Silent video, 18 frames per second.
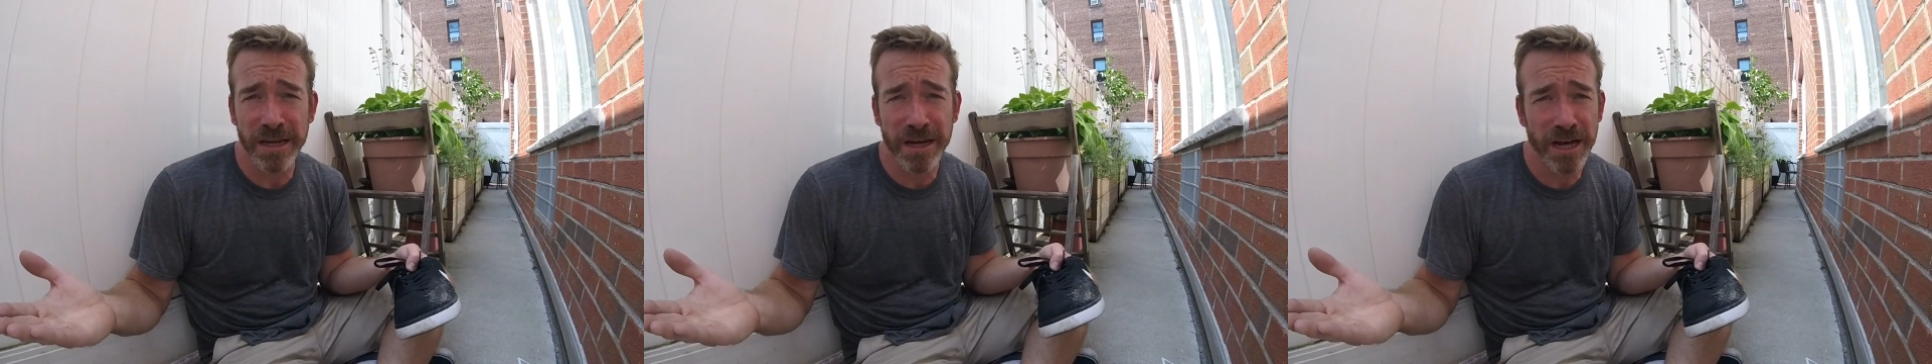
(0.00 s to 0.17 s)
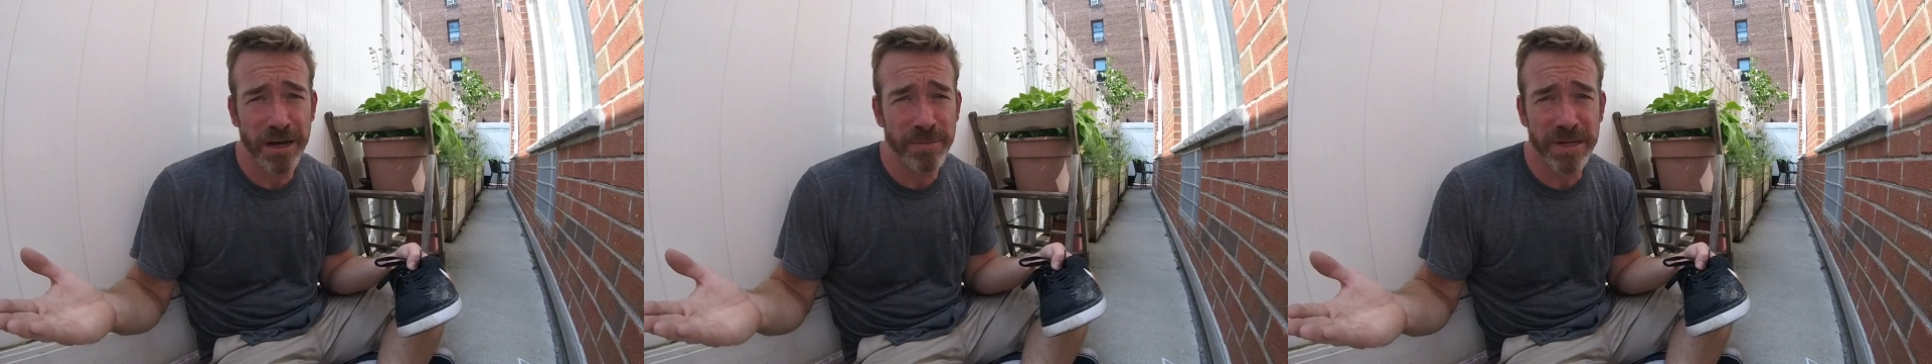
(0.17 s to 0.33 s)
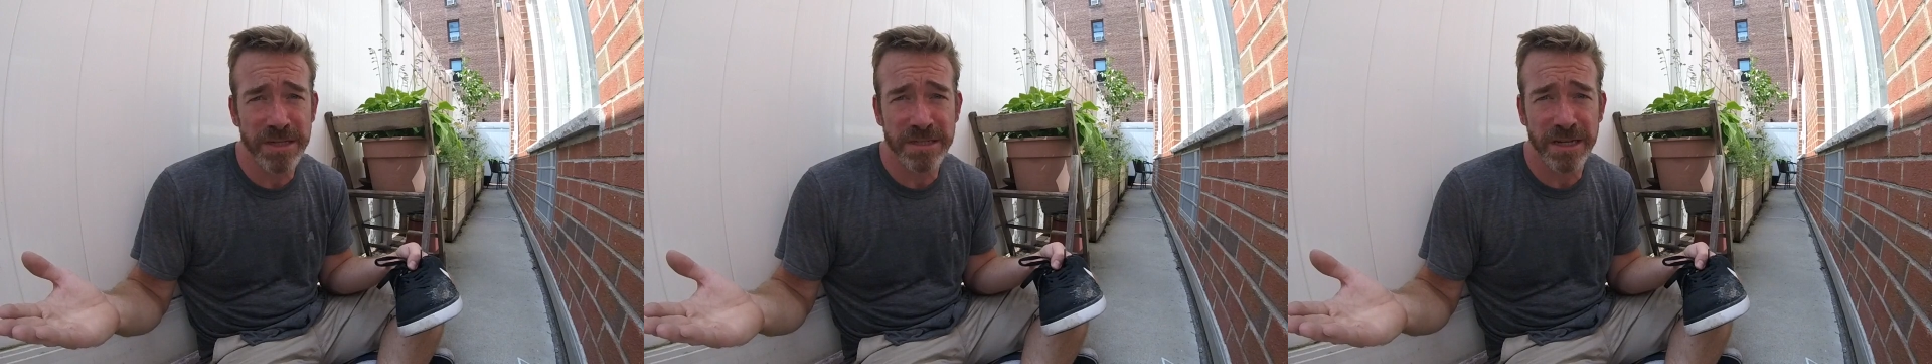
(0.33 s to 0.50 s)

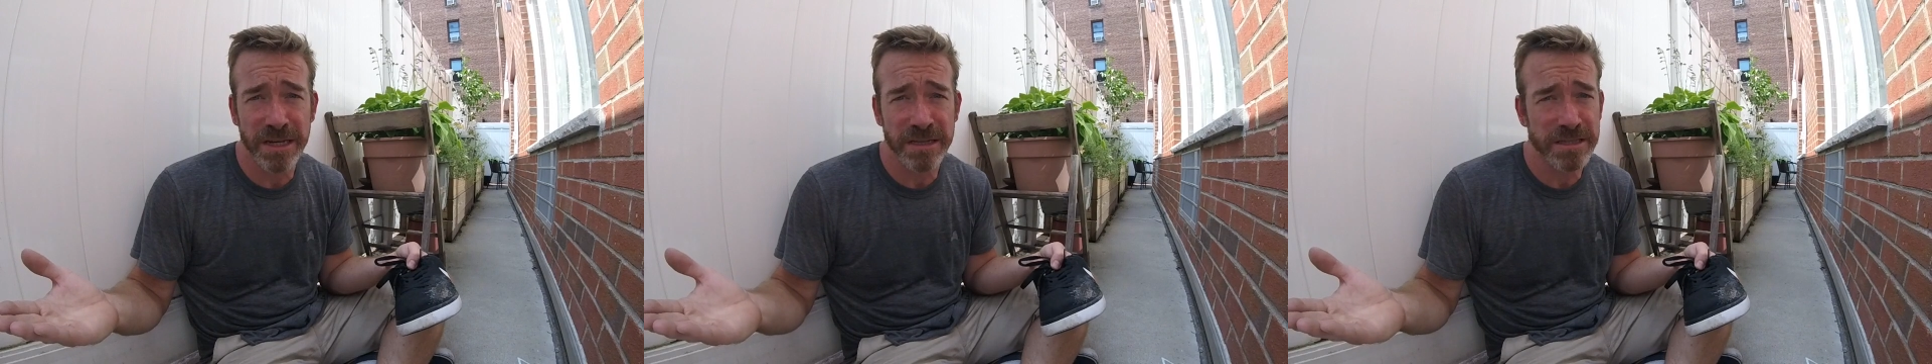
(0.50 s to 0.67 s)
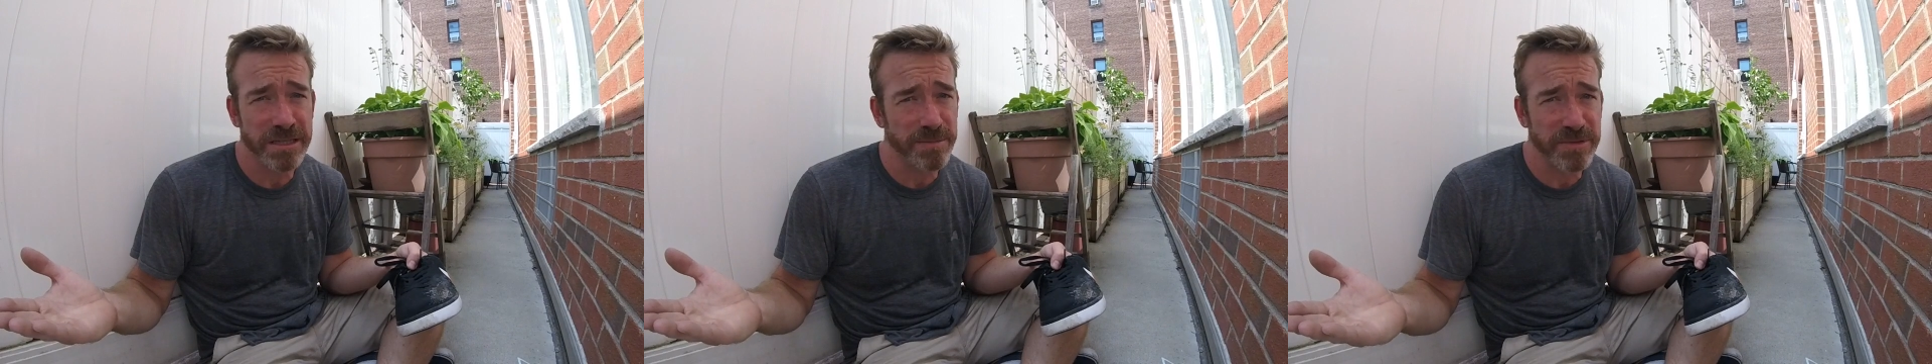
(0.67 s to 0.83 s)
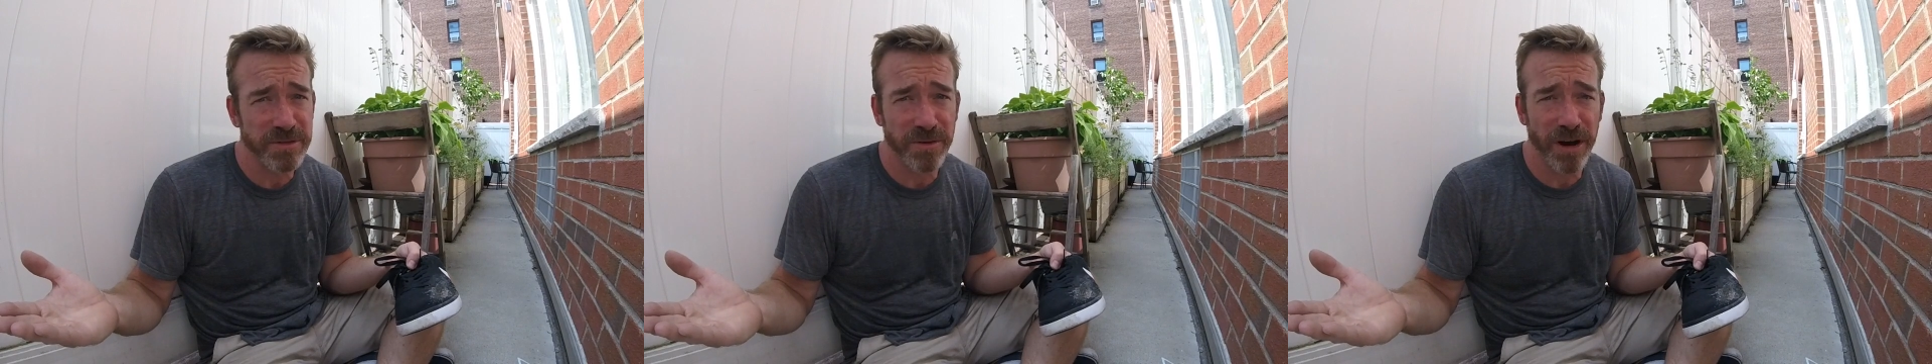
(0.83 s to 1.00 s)
commenting, and
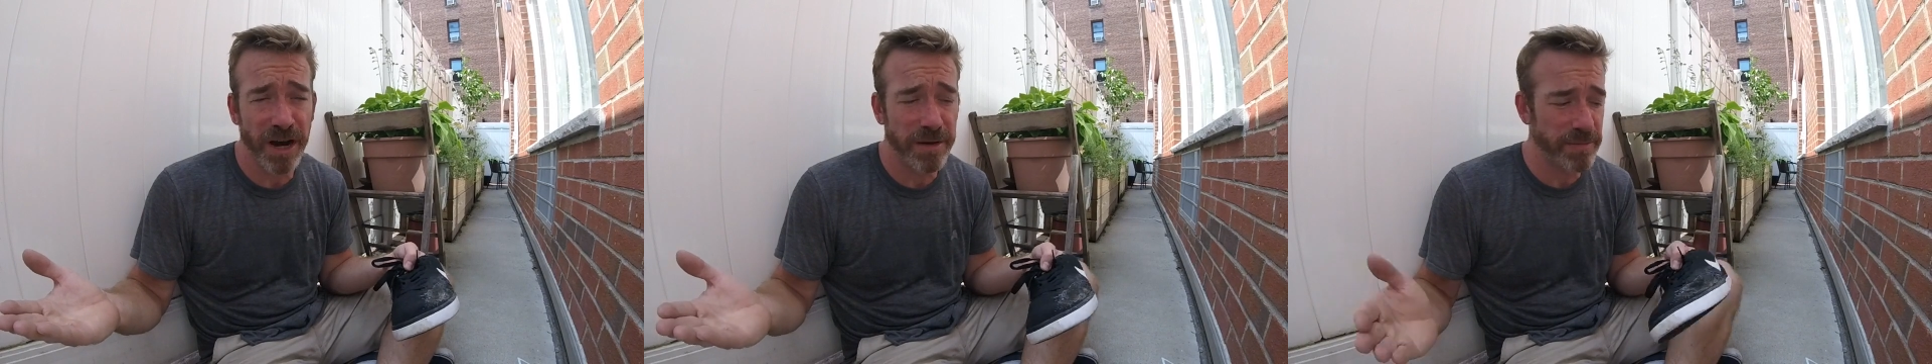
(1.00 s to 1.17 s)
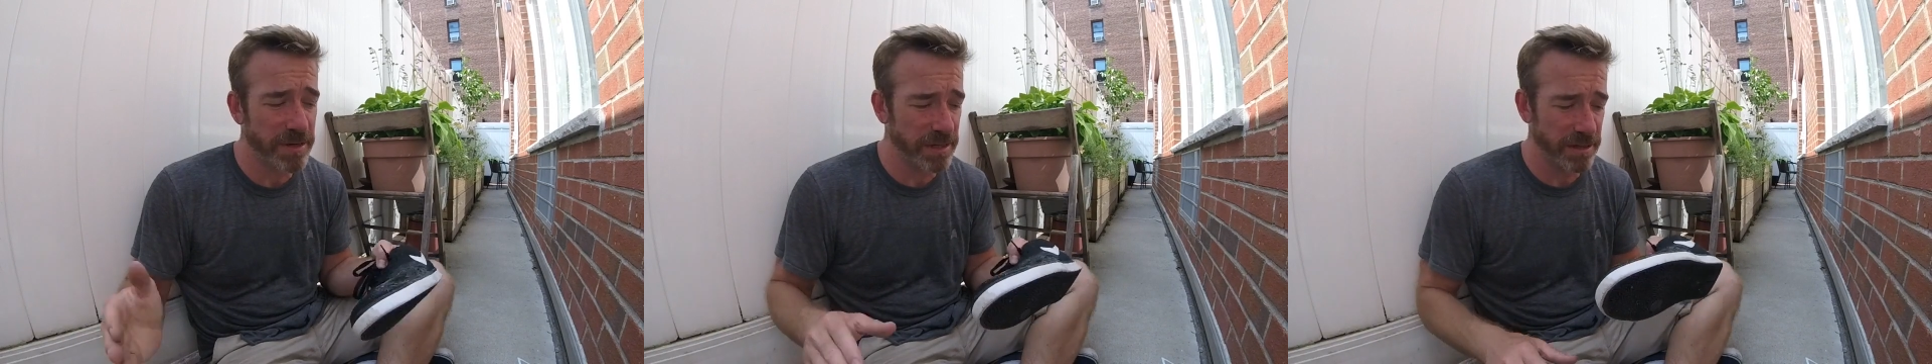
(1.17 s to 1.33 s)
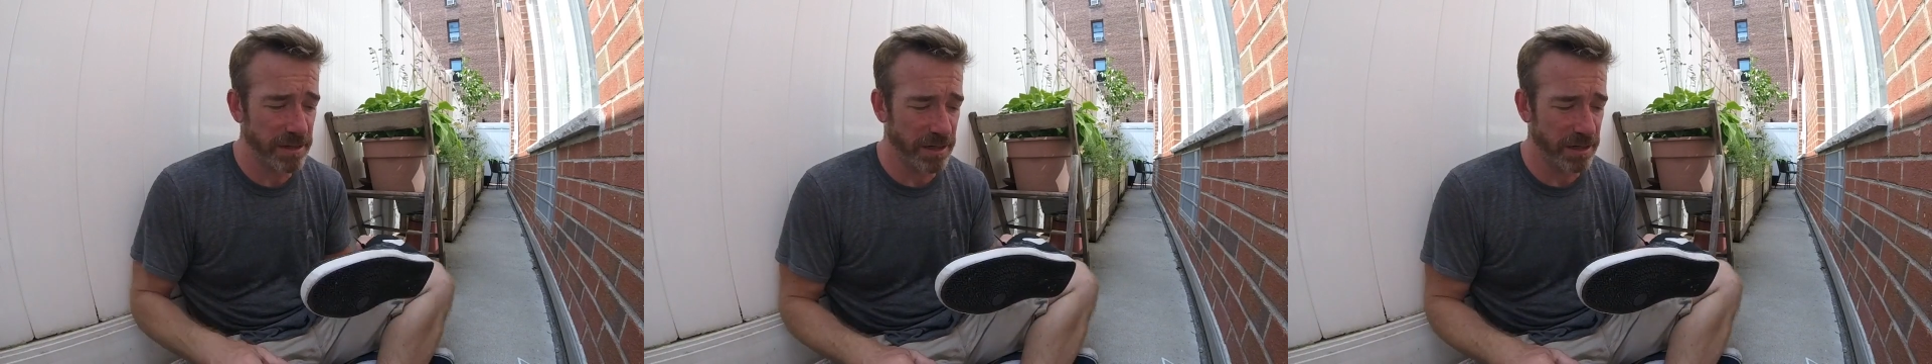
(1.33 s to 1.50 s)

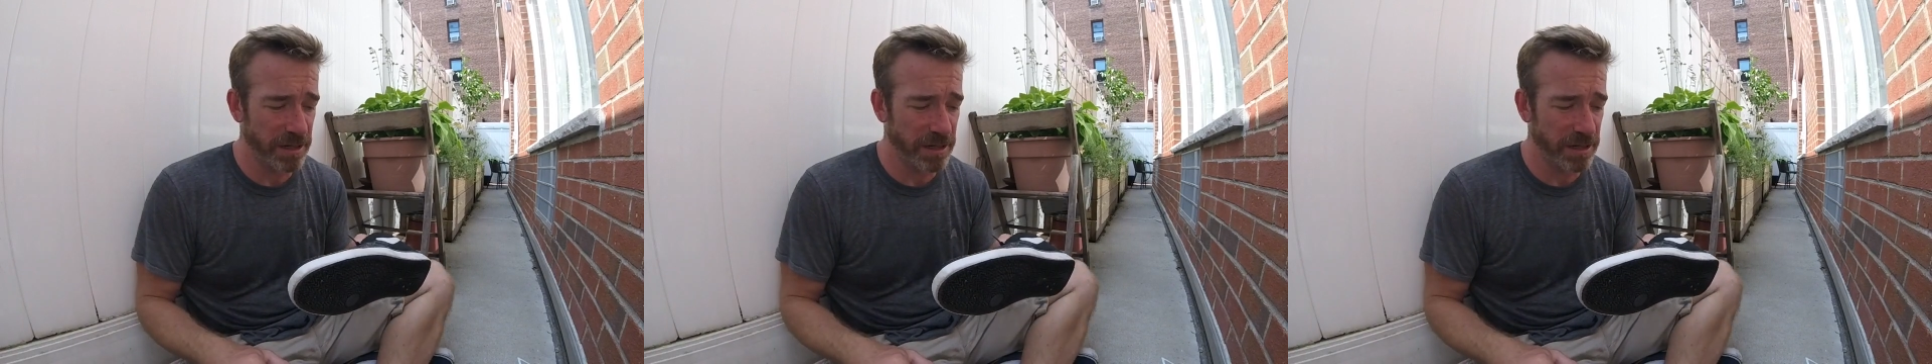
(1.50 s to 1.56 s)
subscribing.